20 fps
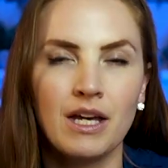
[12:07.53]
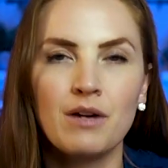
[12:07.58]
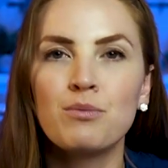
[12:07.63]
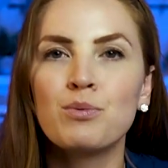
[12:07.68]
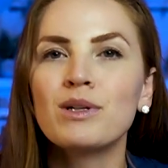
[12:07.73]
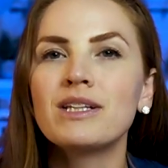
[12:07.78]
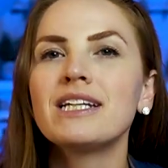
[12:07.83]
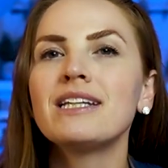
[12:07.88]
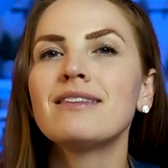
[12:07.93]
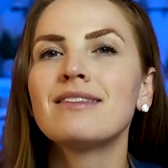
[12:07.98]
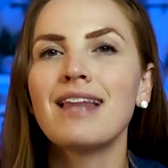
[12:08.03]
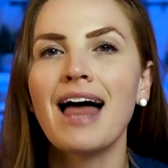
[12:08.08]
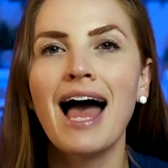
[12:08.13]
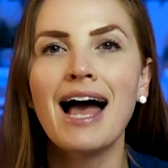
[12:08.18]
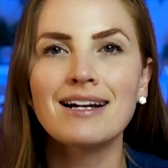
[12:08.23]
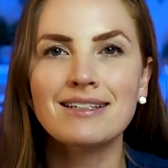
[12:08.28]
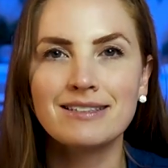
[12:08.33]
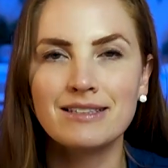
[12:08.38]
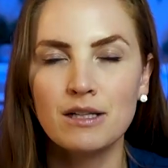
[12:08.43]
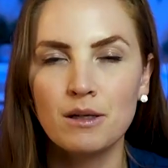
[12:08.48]
It really
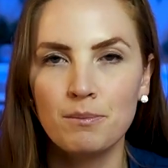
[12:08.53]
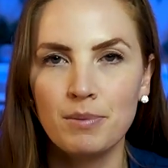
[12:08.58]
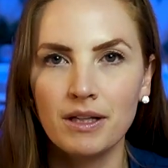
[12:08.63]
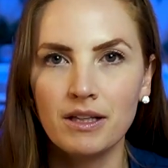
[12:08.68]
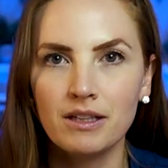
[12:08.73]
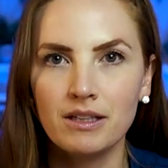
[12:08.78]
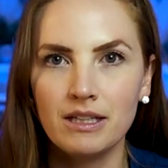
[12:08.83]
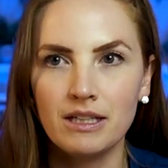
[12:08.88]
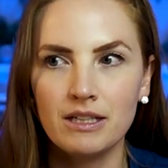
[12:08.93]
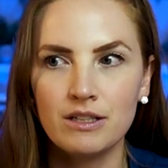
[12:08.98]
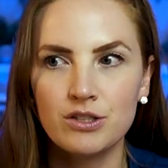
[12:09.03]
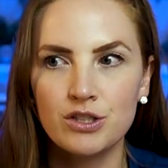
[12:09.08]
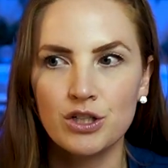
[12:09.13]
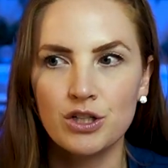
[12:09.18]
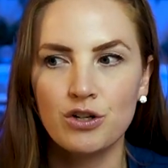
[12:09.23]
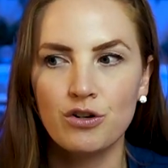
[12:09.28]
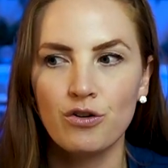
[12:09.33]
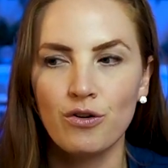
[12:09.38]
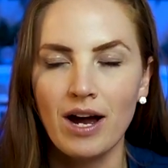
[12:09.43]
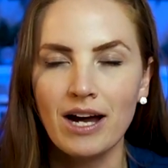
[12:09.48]
lacks the ability to
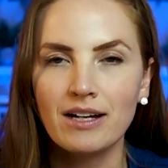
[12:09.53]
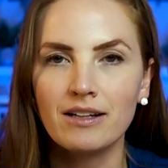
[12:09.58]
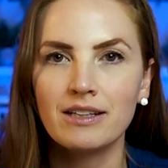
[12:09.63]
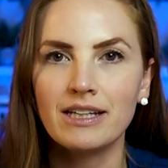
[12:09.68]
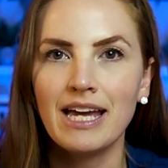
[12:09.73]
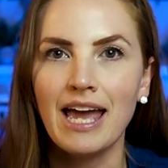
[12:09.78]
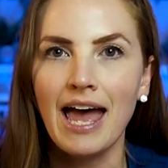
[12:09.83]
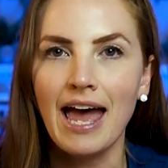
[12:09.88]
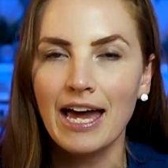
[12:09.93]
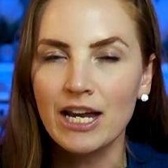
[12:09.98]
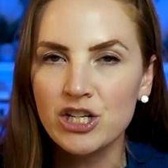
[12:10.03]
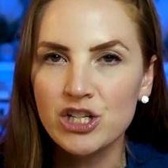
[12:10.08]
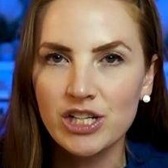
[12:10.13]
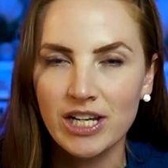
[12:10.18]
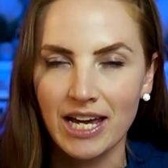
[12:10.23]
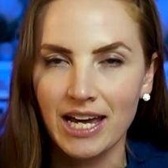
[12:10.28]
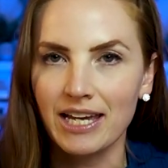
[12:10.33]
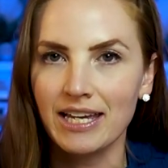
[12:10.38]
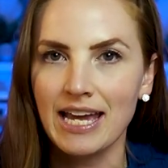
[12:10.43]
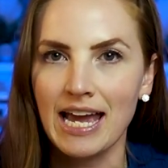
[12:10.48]
correctly
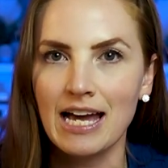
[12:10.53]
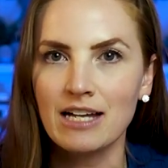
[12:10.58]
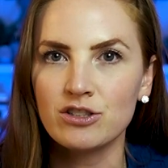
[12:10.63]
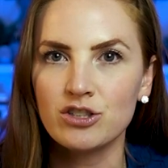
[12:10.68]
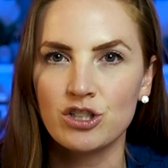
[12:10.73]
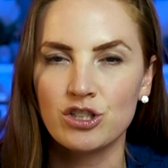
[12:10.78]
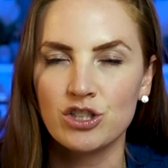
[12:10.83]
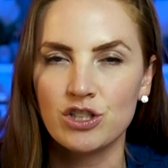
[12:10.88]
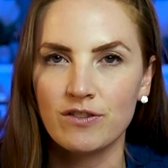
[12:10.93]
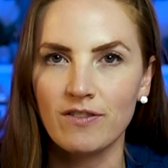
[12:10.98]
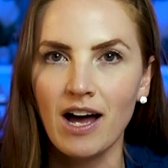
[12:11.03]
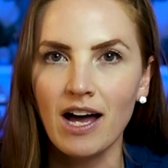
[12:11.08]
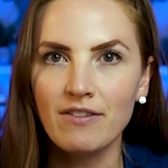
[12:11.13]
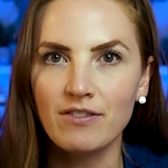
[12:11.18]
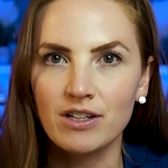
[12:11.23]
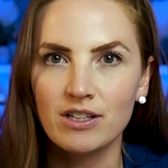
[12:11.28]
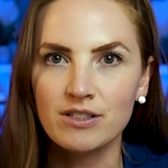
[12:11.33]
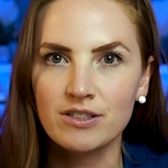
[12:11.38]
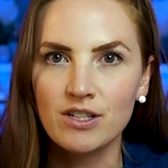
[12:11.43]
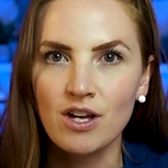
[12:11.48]
educate cancer
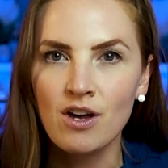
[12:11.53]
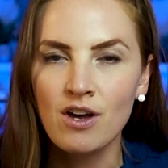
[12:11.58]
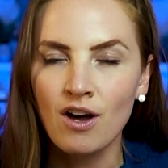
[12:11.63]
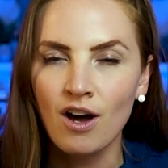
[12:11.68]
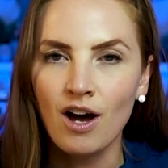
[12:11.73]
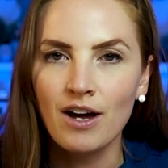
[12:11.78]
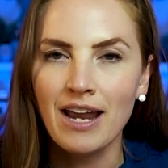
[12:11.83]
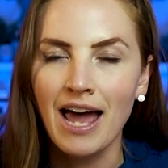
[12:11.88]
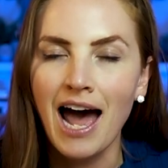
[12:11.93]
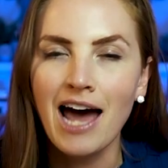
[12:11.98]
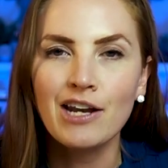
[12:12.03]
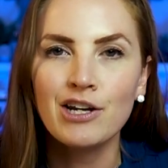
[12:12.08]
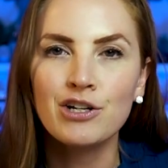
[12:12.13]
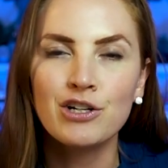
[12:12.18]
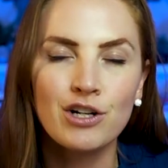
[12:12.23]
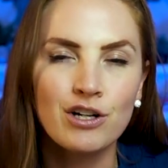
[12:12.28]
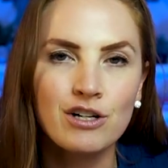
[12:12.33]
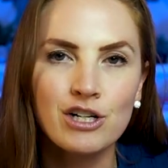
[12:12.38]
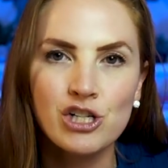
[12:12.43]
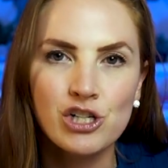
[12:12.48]
survivors on how to
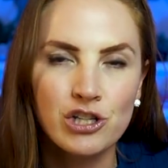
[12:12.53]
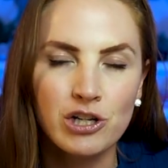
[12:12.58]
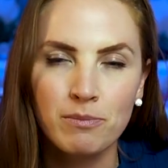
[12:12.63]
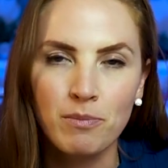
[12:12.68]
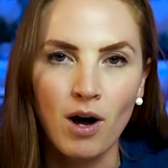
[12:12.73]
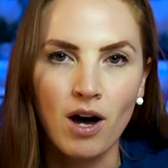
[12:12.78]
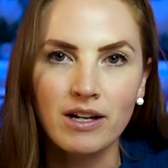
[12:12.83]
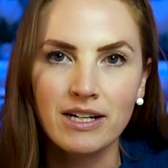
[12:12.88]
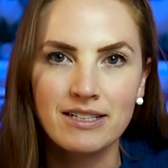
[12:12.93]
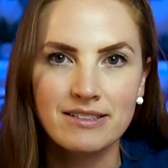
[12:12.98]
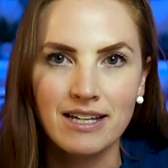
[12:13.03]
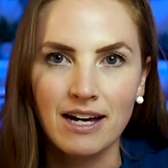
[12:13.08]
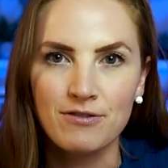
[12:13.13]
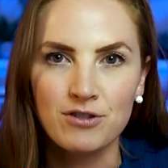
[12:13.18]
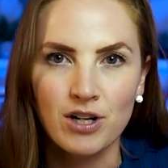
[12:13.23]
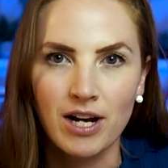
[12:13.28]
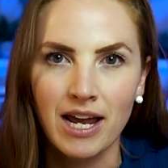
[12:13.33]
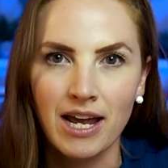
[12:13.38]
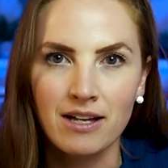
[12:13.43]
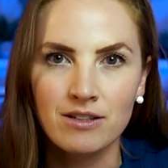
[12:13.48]
nourish their bodies
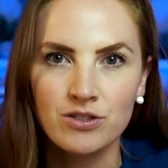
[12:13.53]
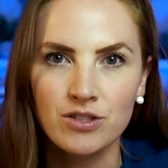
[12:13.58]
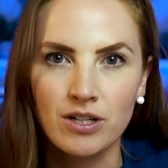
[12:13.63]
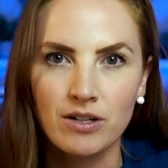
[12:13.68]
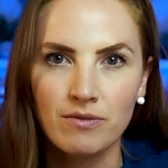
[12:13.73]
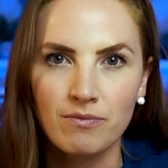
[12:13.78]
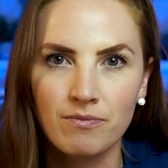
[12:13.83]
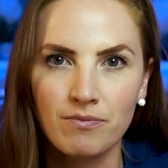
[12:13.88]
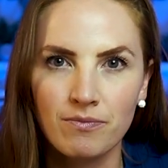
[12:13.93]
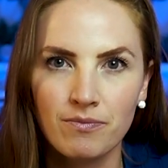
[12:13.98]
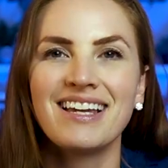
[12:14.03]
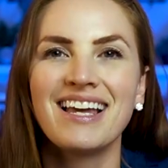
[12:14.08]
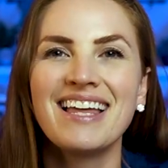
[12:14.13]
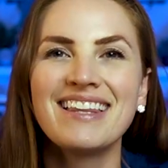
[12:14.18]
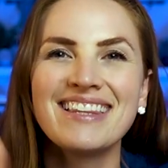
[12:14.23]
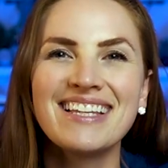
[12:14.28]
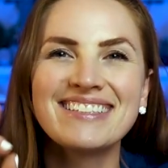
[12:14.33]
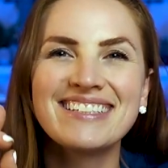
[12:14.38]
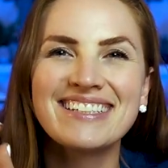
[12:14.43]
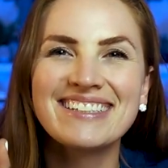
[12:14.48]
after cancer.
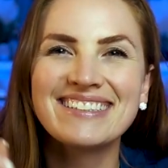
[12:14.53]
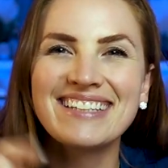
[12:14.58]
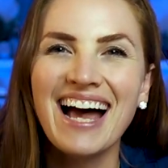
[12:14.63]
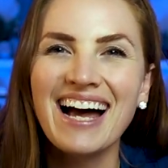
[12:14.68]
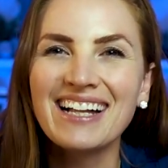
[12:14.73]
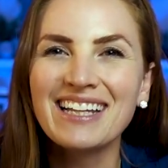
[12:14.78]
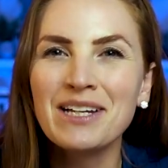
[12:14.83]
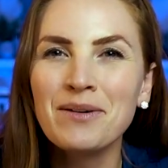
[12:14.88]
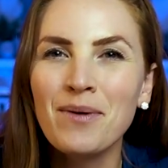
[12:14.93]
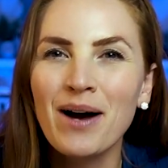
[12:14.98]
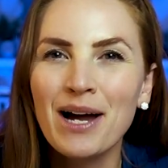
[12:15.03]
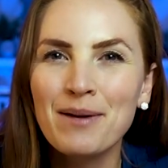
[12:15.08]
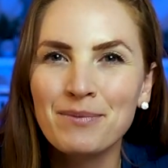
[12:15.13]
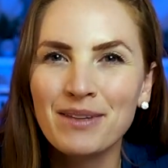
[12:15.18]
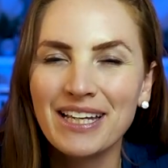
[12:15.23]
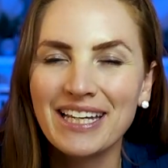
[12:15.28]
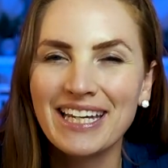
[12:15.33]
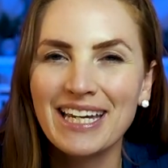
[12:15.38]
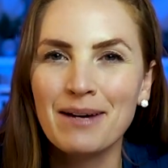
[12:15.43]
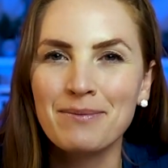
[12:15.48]
That's exactly why I'm
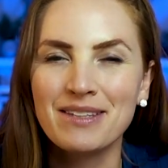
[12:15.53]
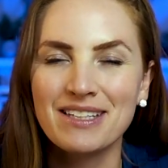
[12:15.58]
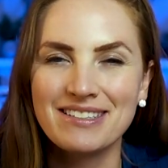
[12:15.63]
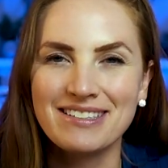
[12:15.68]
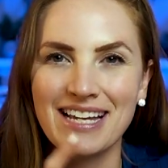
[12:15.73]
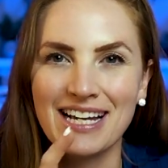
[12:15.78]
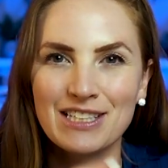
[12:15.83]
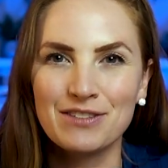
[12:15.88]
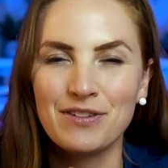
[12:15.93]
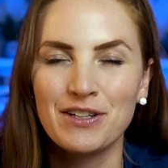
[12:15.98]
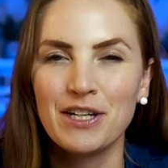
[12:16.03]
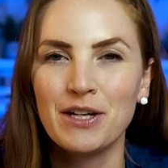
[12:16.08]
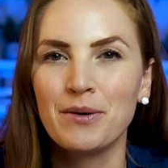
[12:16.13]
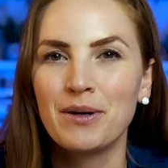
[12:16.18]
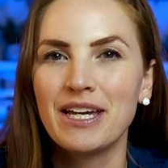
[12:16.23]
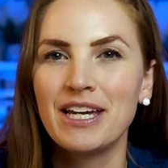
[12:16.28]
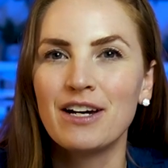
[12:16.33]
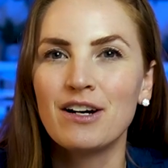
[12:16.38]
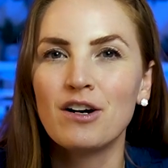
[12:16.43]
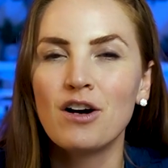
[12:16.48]
linking up this next video
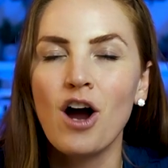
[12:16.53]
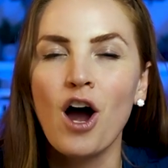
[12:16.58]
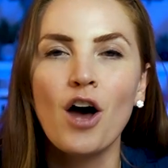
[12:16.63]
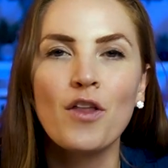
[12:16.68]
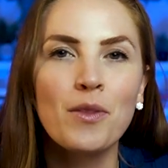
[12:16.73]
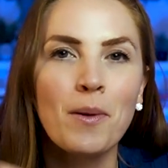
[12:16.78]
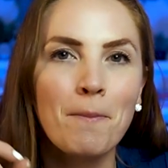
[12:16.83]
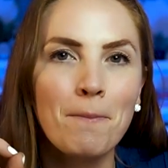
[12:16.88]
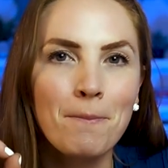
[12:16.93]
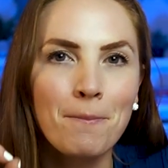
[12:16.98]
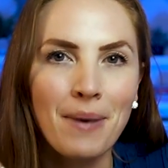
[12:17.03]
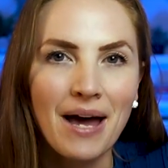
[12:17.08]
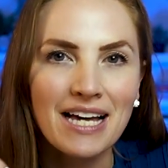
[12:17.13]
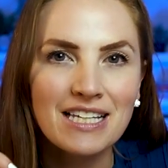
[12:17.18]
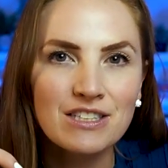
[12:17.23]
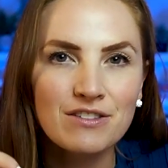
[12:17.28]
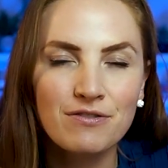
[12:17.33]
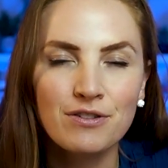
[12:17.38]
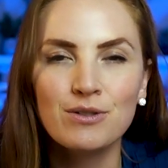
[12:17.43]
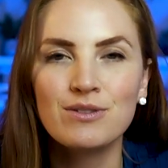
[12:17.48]
here on the
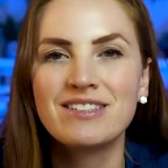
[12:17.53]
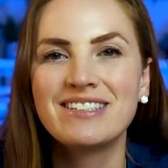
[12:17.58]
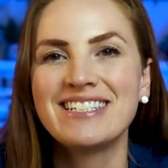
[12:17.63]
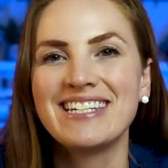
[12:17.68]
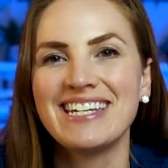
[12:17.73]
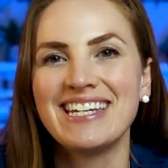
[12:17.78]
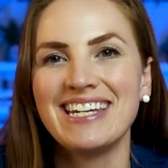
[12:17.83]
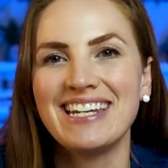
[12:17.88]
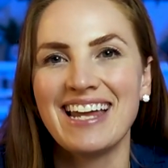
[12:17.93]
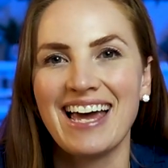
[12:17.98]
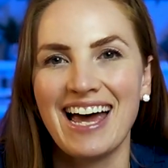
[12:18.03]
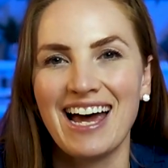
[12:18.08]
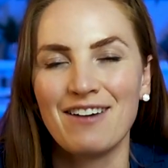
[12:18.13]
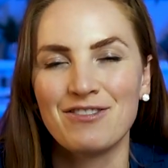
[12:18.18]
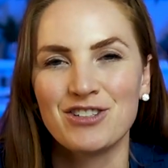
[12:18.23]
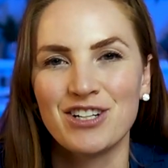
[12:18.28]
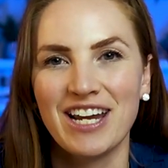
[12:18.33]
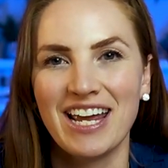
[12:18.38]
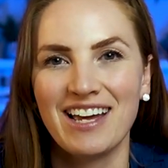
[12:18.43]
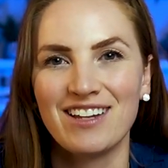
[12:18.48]
best foods to eat
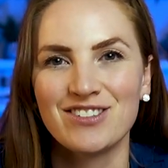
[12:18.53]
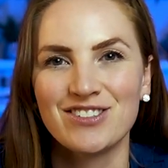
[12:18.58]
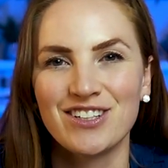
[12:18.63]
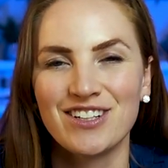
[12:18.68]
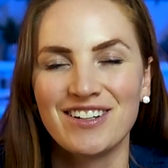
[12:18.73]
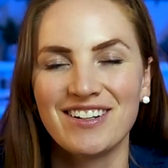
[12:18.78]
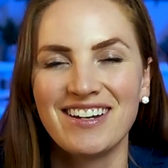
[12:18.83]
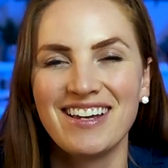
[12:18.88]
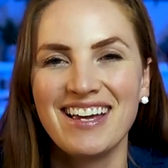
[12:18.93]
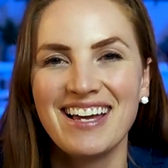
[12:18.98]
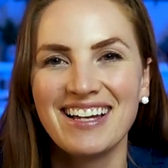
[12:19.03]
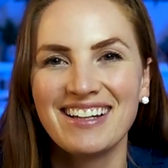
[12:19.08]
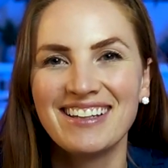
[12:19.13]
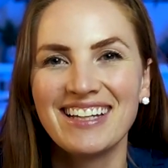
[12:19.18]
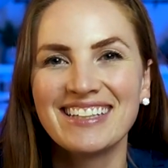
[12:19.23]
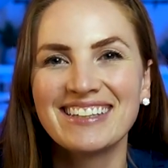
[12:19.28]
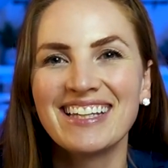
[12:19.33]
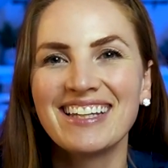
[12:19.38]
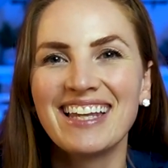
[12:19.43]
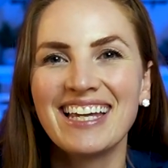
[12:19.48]
after cancer.
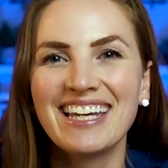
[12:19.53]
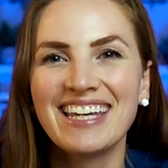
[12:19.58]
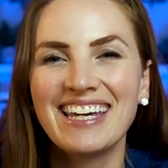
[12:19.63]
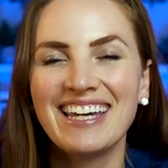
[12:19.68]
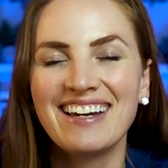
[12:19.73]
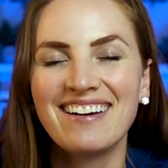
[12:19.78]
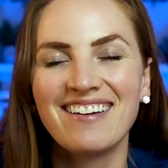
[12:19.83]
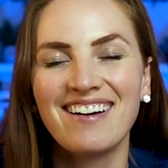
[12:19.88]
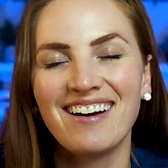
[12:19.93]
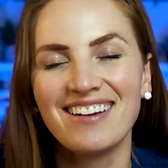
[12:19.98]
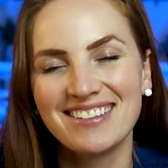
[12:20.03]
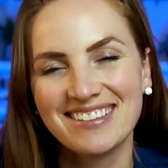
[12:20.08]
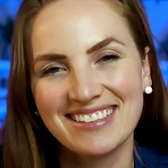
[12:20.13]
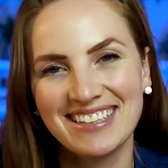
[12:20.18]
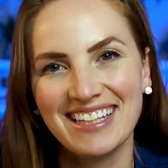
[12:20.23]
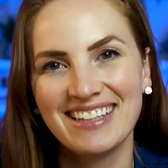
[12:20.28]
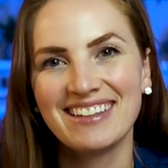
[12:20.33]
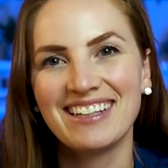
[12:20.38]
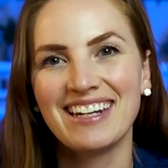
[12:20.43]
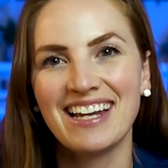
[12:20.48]
Click the link here. I'll see
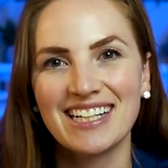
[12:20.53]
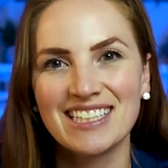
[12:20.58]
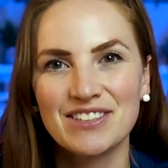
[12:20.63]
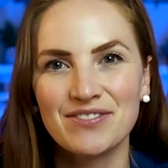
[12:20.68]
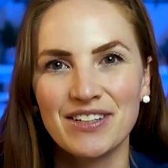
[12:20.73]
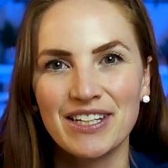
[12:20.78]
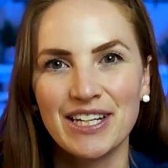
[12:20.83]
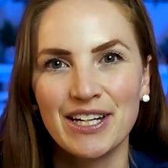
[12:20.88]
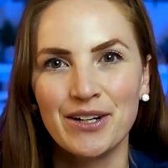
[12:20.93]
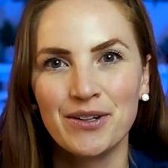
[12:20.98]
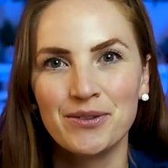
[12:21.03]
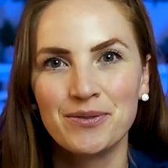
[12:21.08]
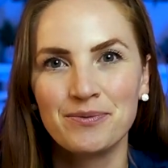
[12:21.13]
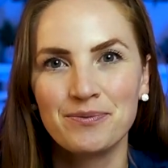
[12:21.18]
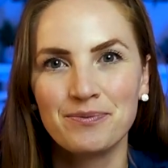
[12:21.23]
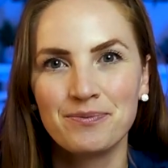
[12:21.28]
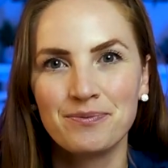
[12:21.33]
you in the next video.